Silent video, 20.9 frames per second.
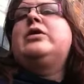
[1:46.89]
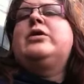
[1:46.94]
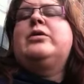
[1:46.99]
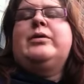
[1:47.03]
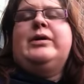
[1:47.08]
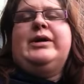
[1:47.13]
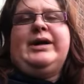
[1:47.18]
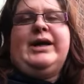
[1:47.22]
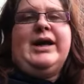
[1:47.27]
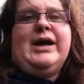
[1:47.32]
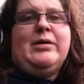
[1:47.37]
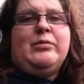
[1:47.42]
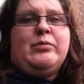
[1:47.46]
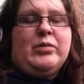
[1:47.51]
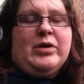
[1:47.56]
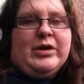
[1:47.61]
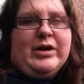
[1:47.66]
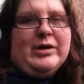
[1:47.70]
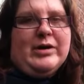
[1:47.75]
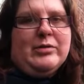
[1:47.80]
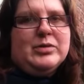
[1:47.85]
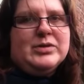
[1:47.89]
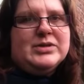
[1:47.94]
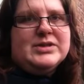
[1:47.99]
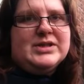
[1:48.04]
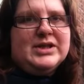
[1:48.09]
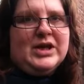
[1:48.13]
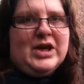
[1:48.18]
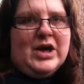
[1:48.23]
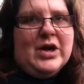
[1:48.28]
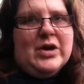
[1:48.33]
who I am, where I want
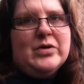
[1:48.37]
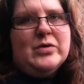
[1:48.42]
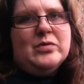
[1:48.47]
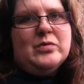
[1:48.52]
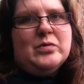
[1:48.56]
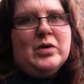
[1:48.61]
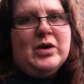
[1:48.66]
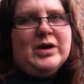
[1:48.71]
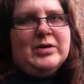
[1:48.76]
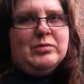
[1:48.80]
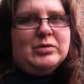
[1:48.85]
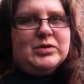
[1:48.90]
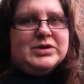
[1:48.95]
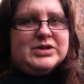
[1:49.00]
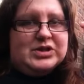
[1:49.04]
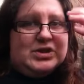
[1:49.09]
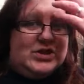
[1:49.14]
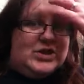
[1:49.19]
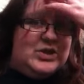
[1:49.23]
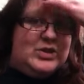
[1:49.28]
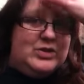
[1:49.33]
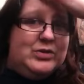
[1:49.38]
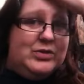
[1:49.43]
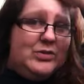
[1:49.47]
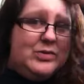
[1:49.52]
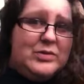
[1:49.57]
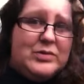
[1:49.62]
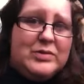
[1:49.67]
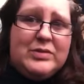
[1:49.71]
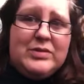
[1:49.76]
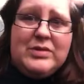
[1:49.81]
to go, what I want to do.